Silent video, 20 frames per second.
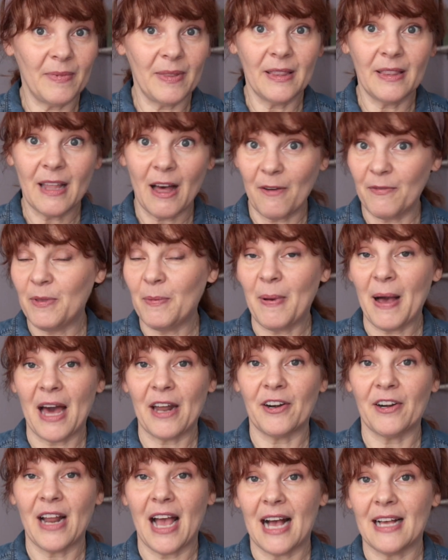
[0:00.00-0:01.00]
love the
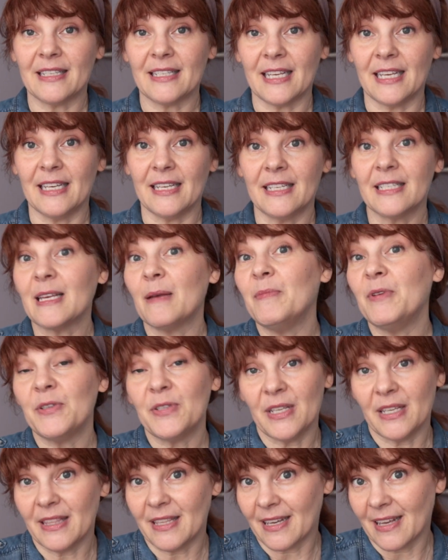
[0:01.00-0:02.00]
pattern as is. I'm
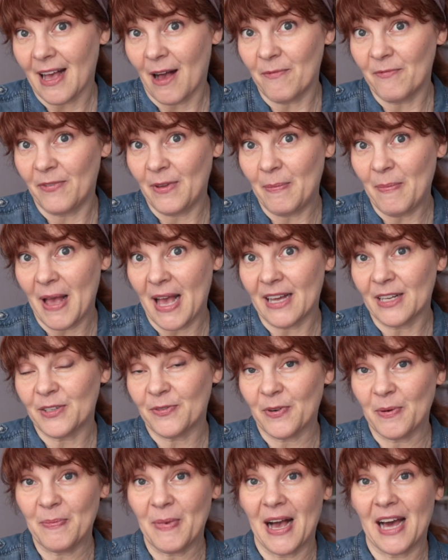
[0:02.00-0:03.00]
using the Comfy Pant
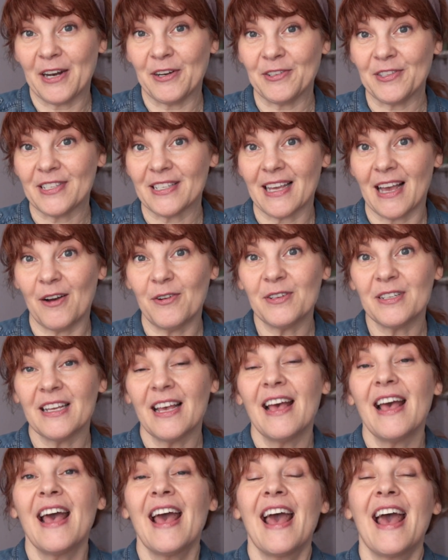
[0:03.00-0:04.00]
from Pattern Scout,
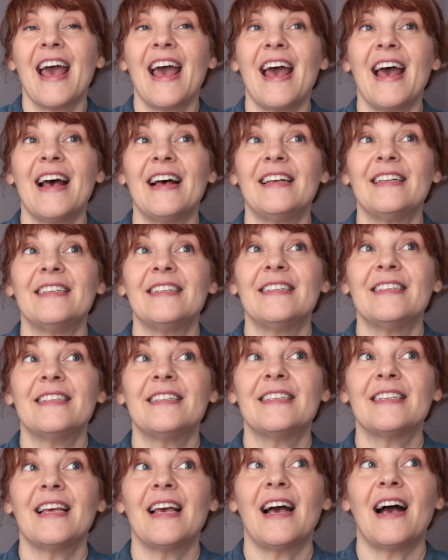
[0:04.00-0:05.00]

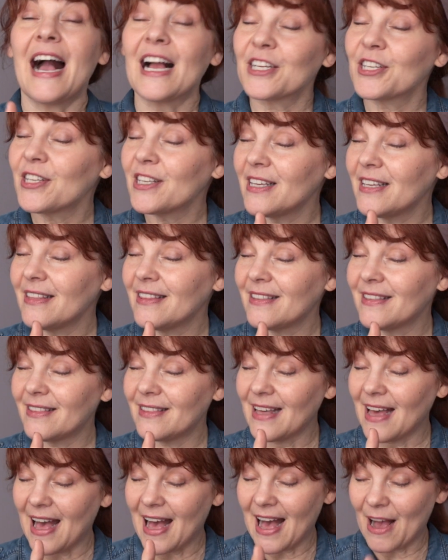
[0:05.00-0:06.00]
and actually
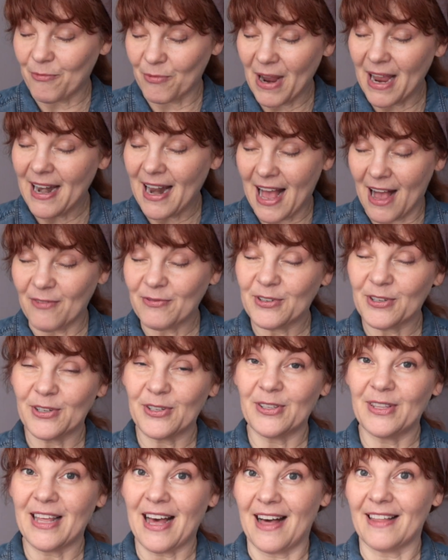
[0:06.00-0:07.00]
right
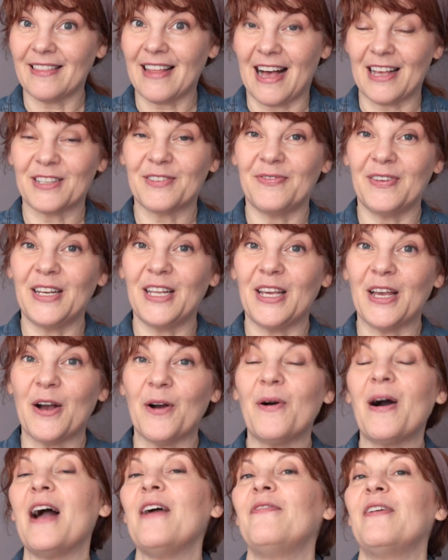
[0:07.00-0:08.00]
after that last
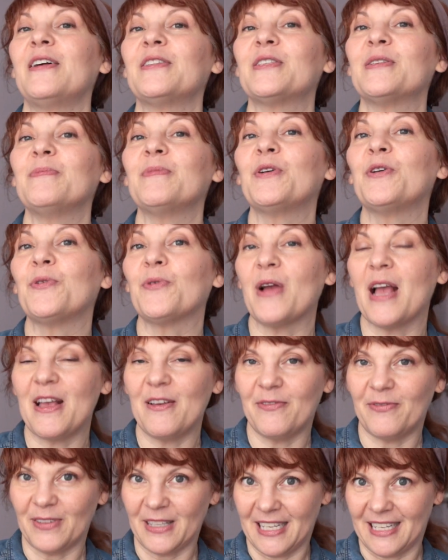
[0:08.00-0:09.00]
video, I found some gray
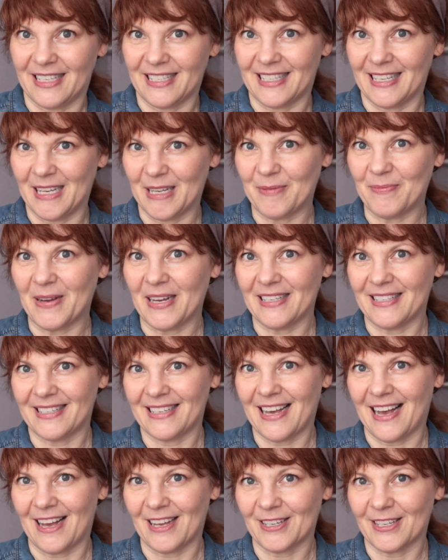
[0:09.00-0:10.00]
fleece in my
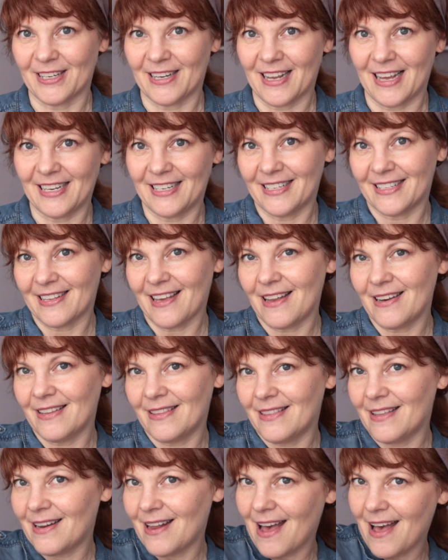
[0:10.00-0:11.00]
stash, and I
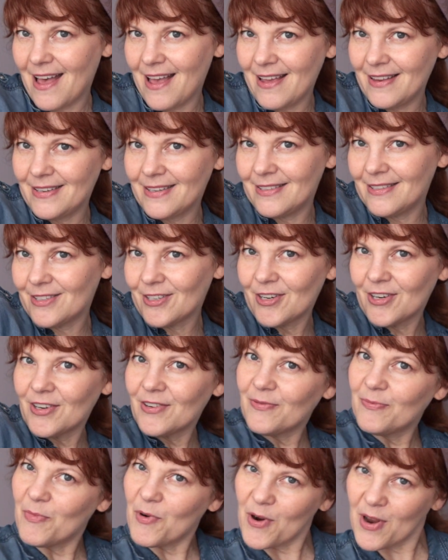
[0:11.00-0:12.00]
decided that I
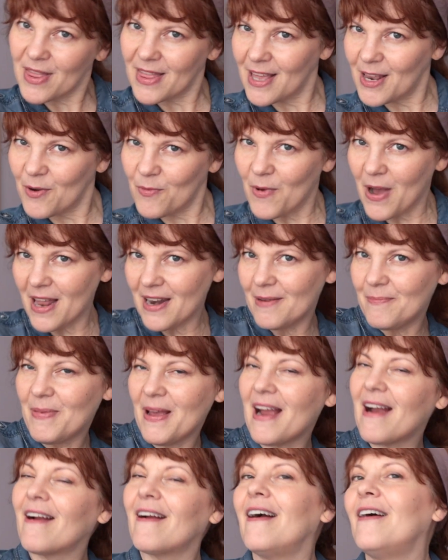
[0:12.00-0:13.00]
deserve more than one
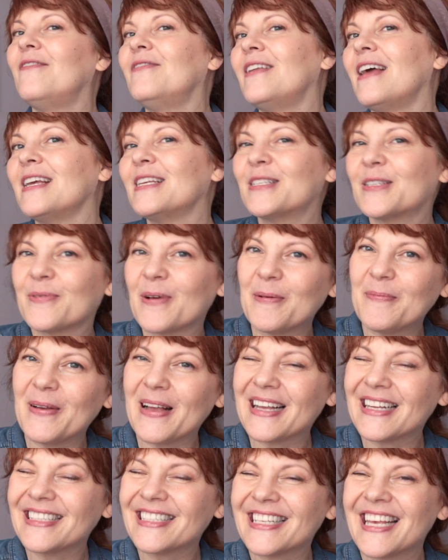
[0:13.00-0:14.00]
pair of nice
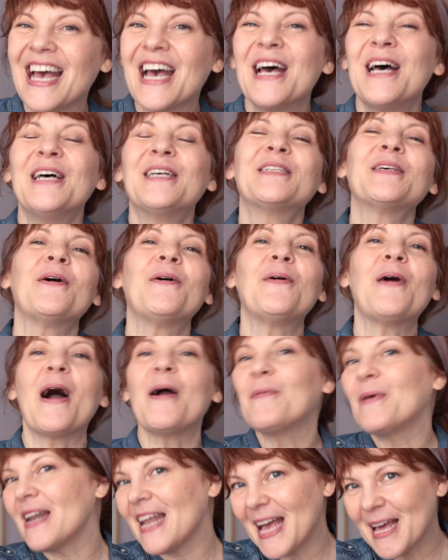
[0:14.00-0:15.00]
sweatpants. So
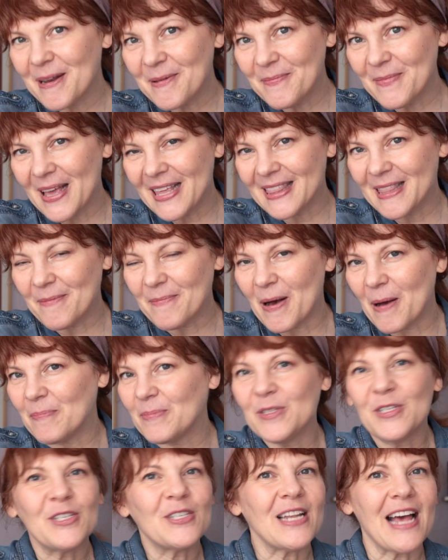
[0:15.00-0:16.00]
I went ahead and made them
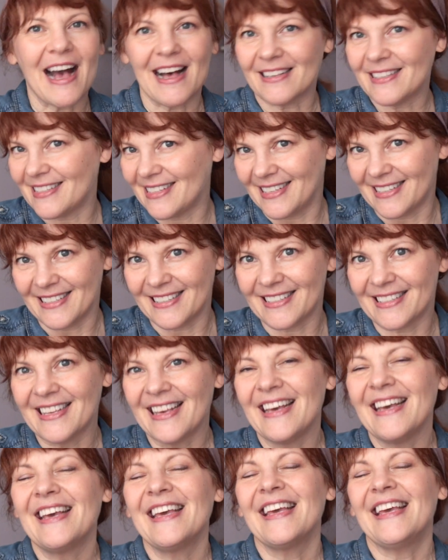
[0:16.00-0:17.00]
up just as is
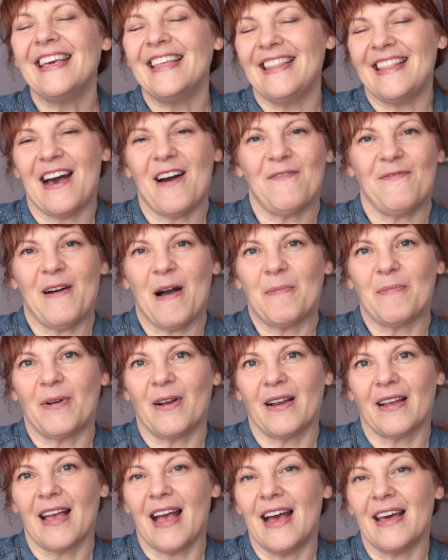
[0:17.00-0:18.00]
in that
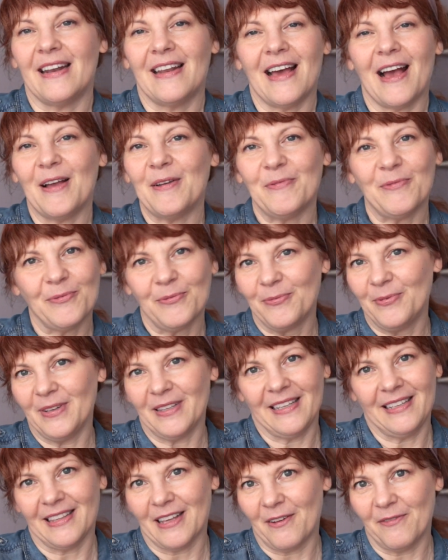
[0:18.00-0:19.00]
fabric, and I
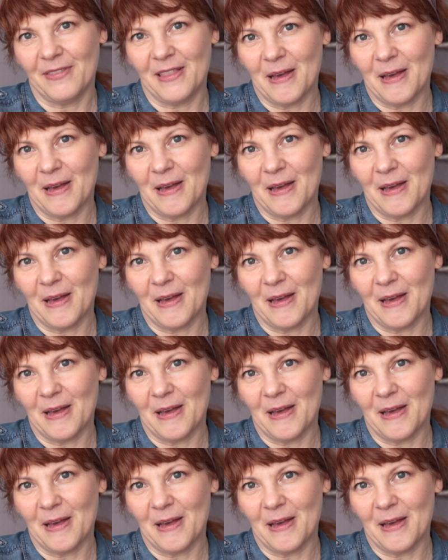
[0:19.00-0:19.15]
really love